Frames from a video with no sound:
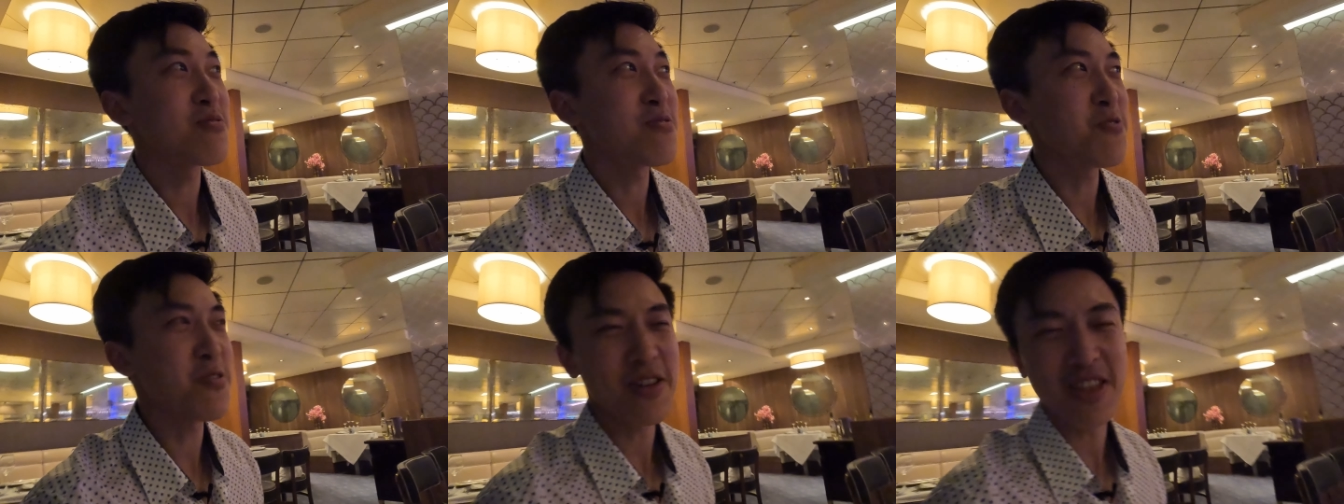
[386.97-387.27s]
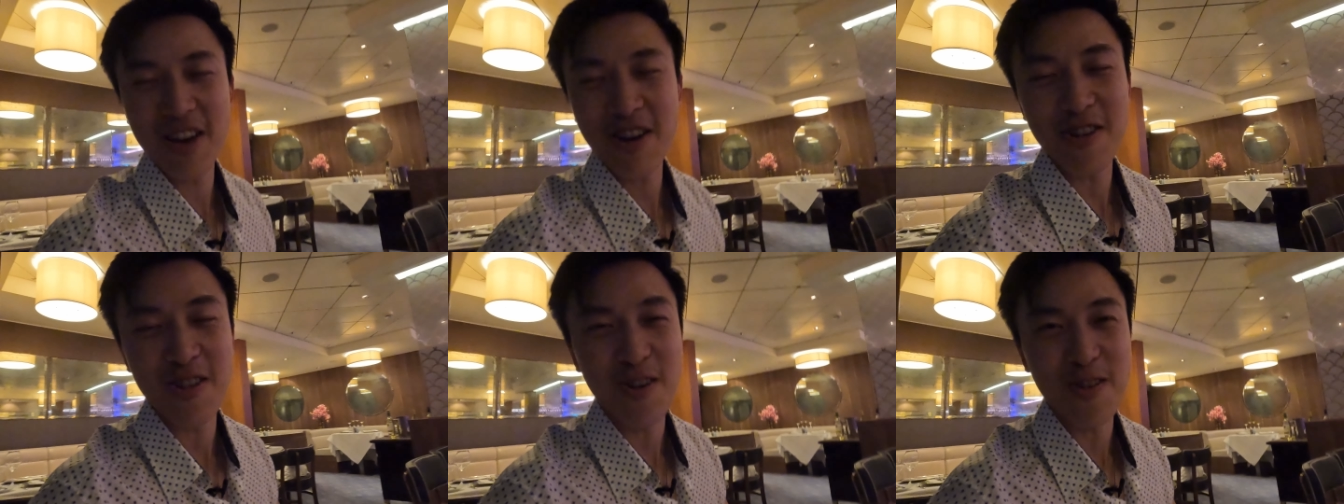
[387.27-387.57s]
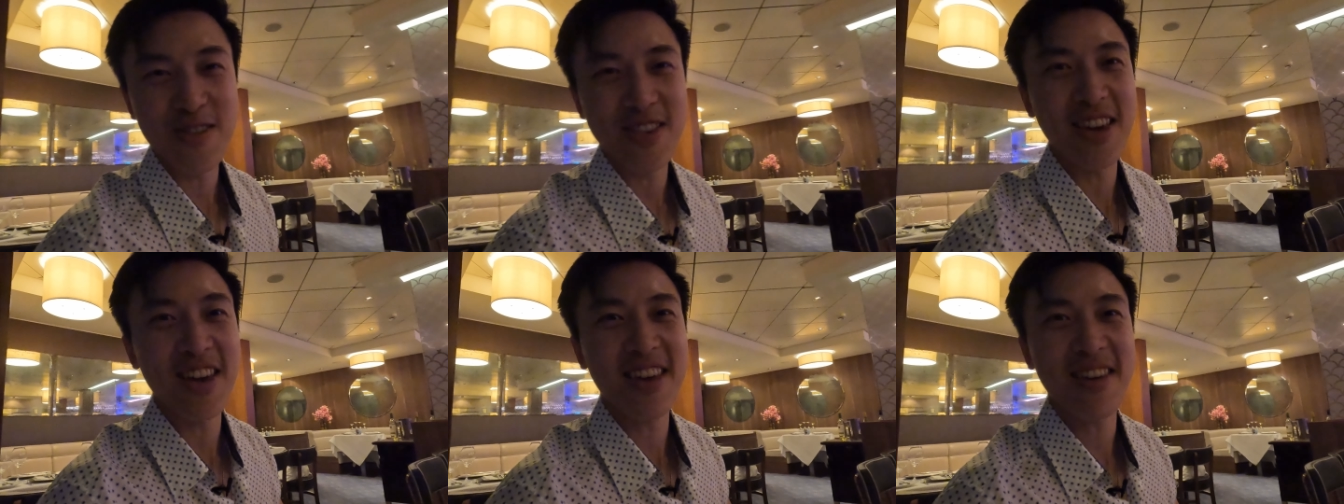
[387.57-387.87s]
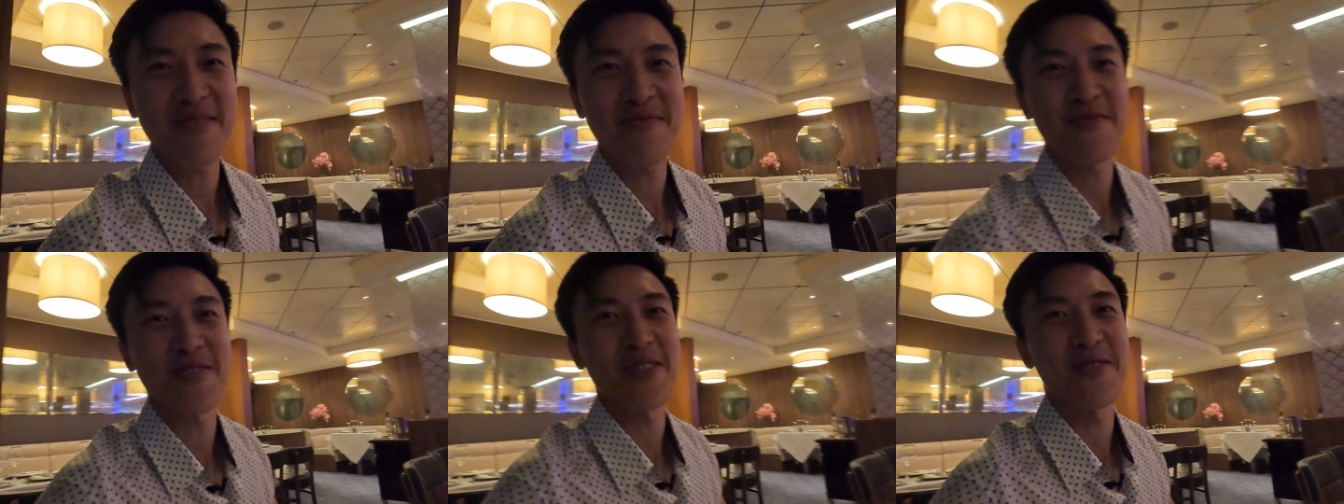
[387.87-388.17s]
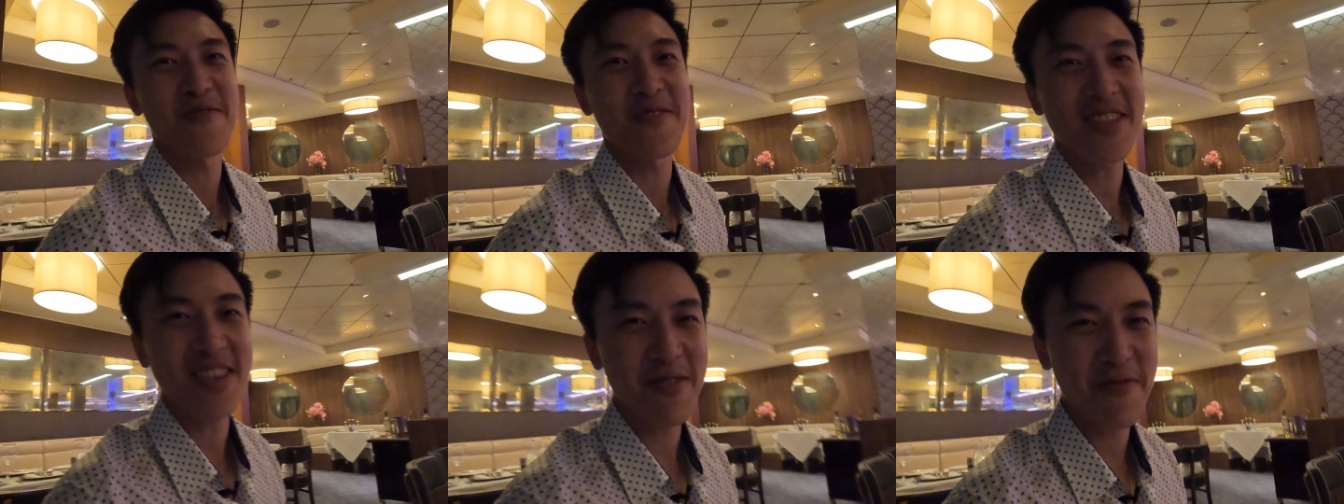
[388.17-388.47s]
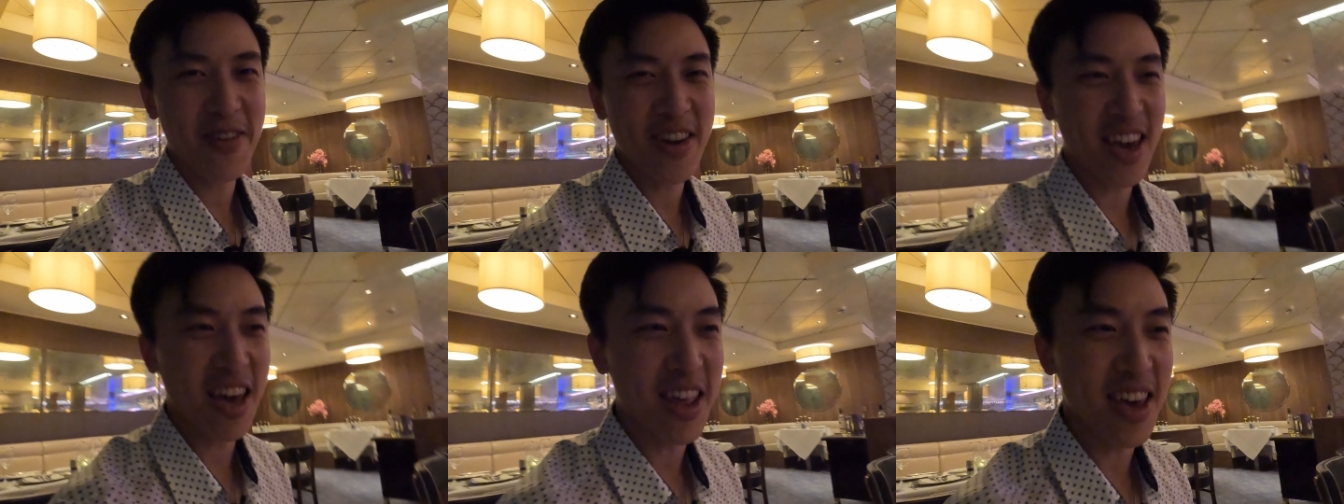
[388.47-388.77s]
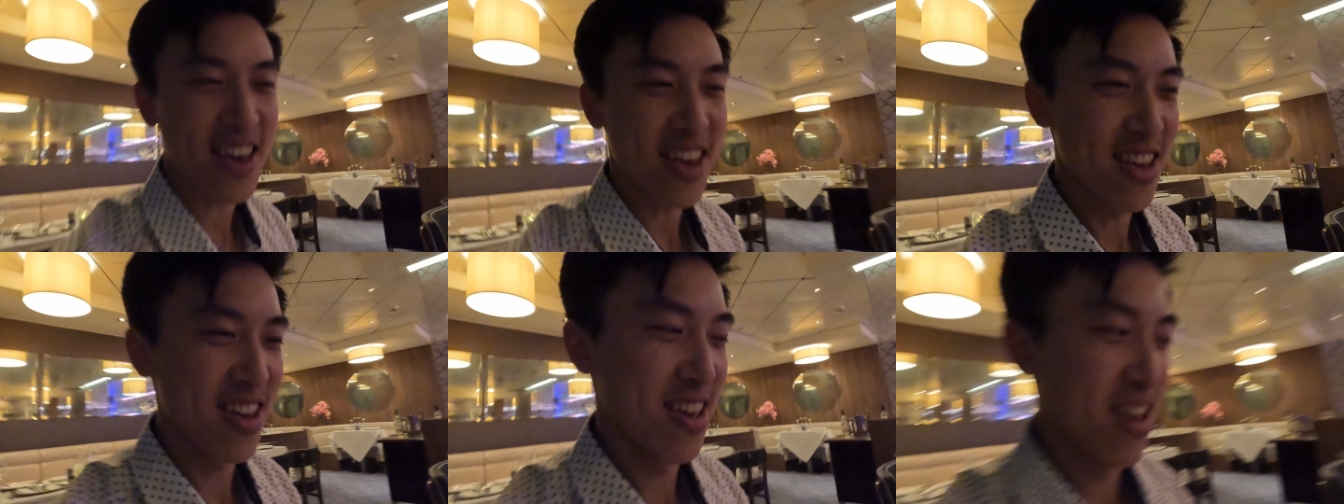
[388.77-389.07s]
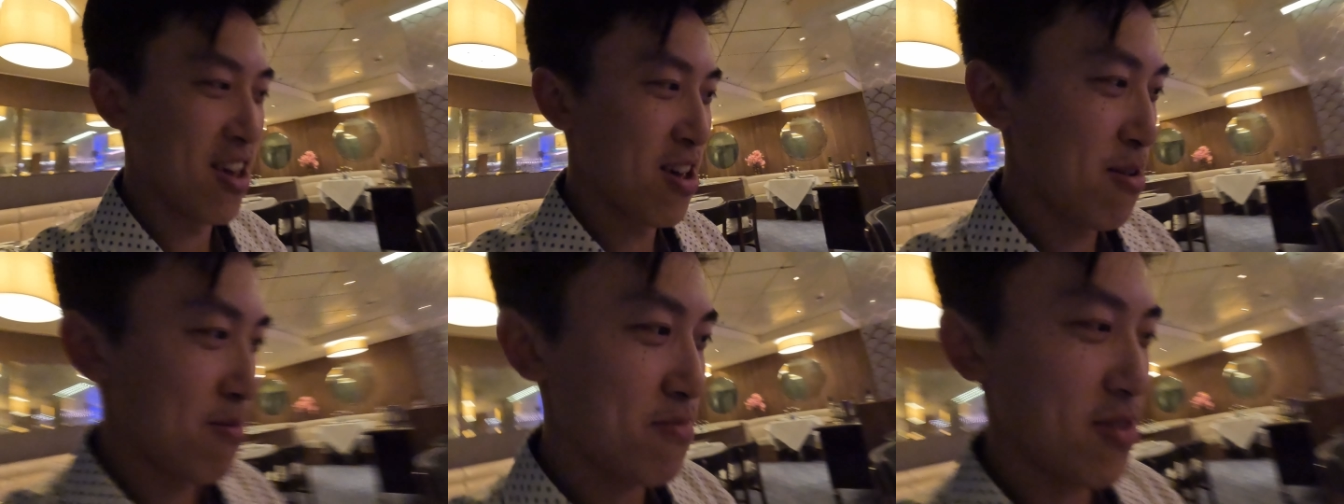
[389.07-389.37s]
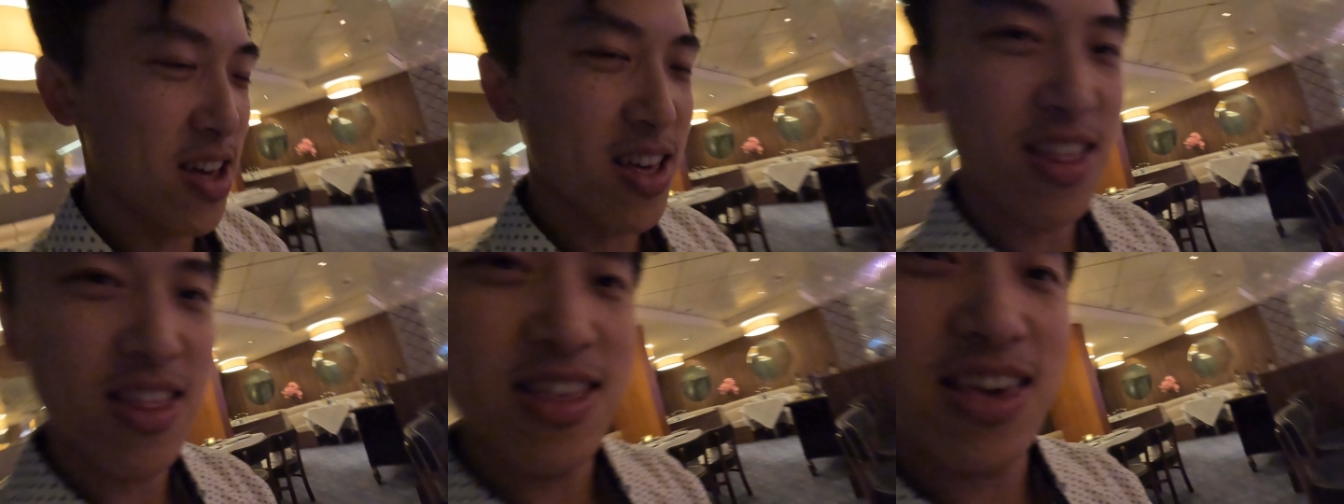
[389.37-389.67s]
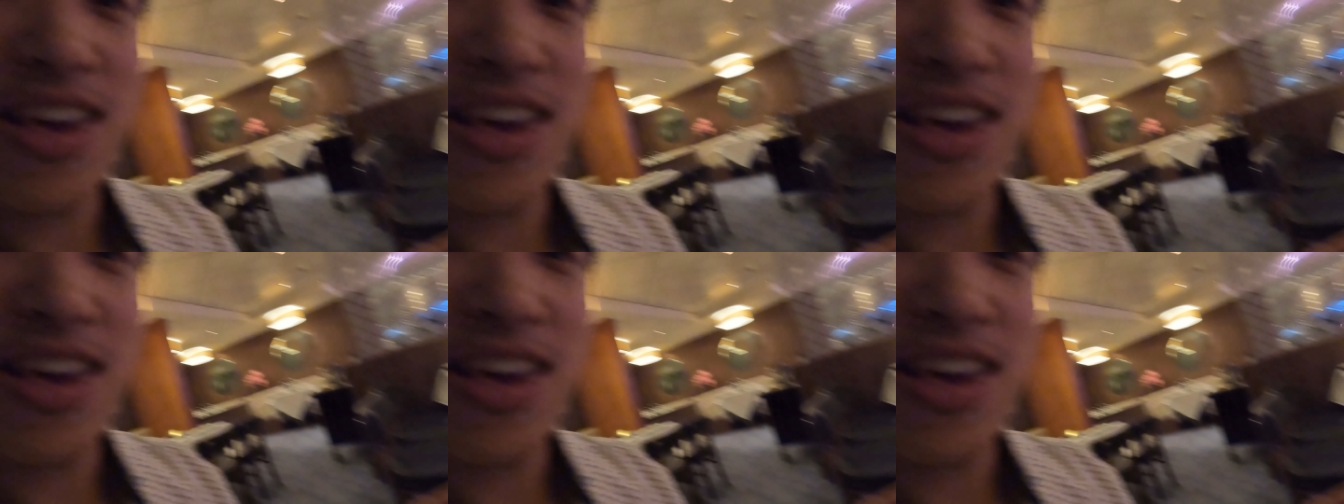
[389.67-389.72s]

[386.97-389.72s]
Well, they're closing, But we'll see if we get it. But